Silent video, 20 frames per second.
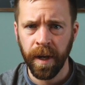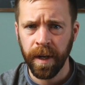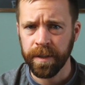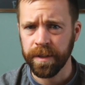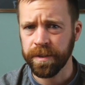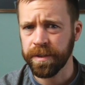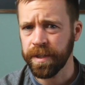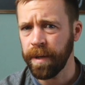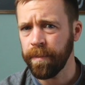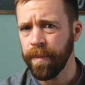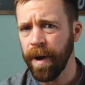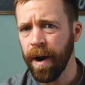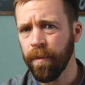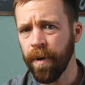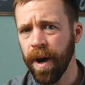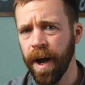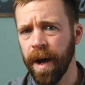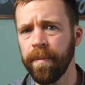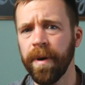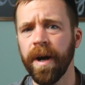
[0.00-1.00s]
To set my
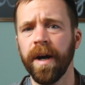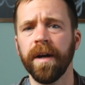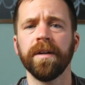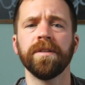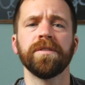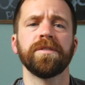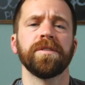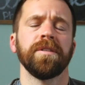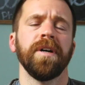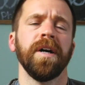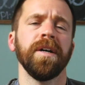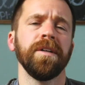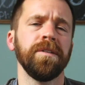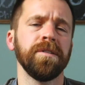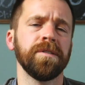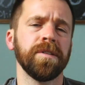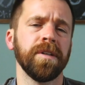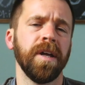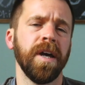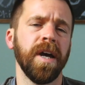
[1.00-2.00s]
white balance, I
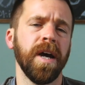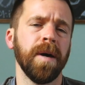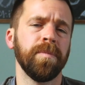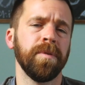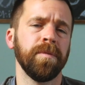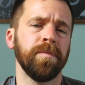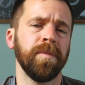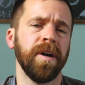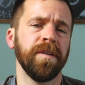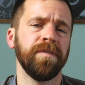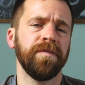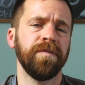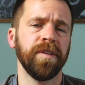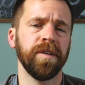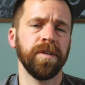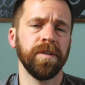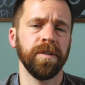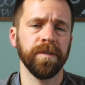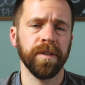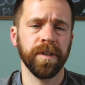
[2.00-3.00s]
use an app on my
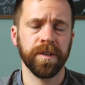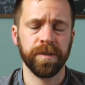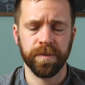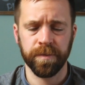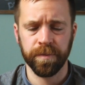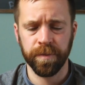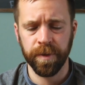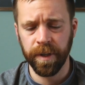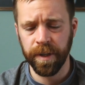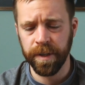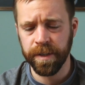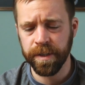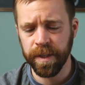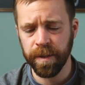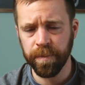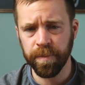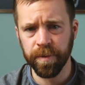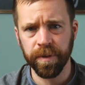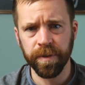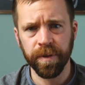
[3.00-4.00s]
phone that's really
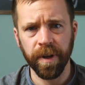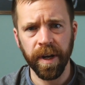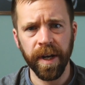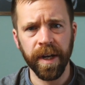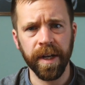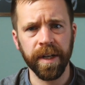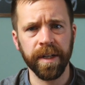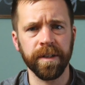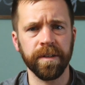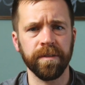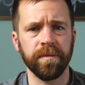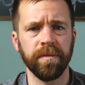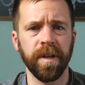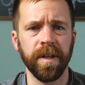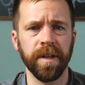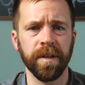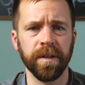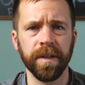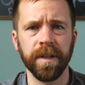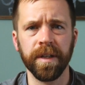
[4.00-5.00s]
simple, and
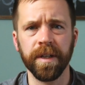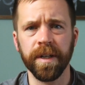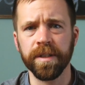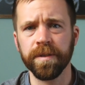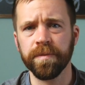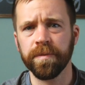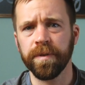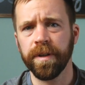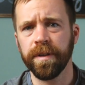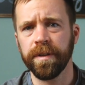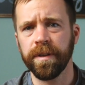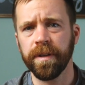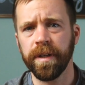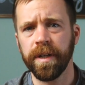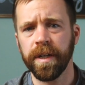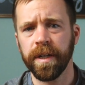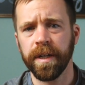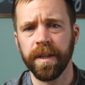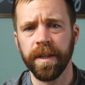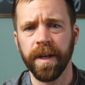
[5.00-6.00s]
it only does one
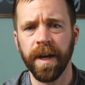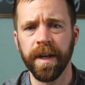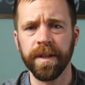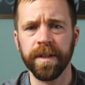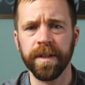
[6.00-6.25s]
thing, and that